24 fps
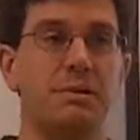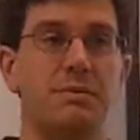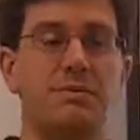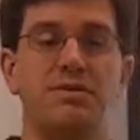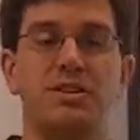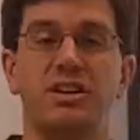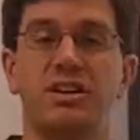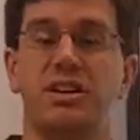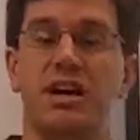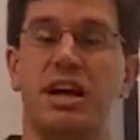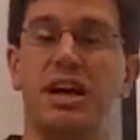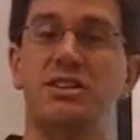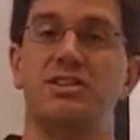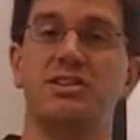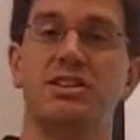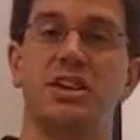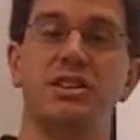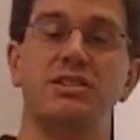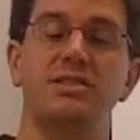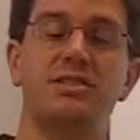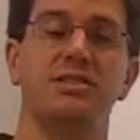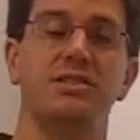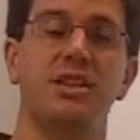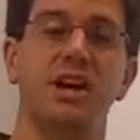Remember, the United
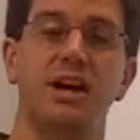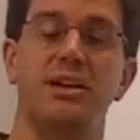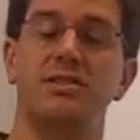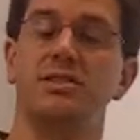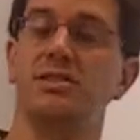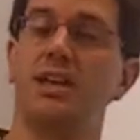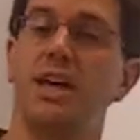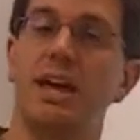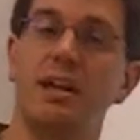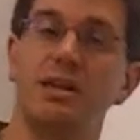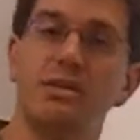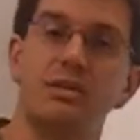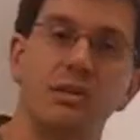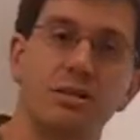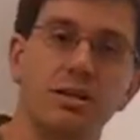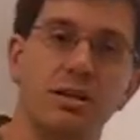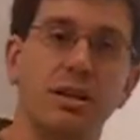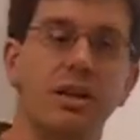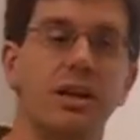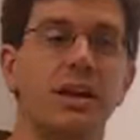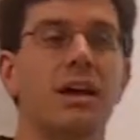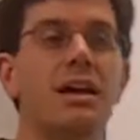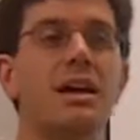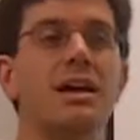States is not
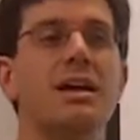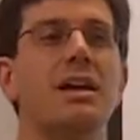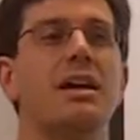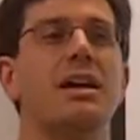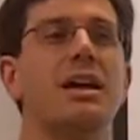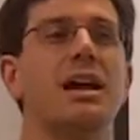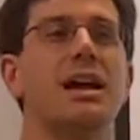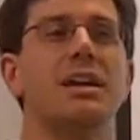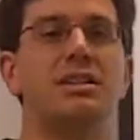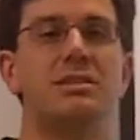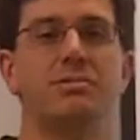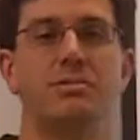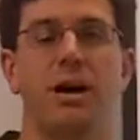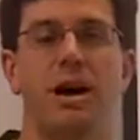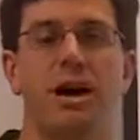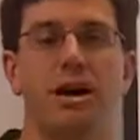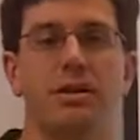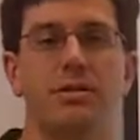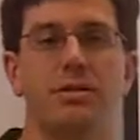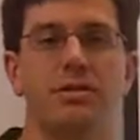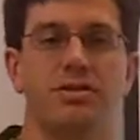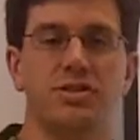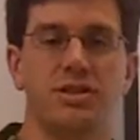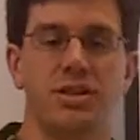technically a
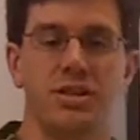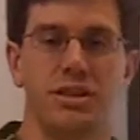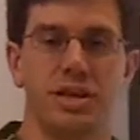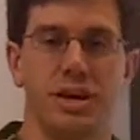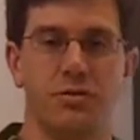democracy.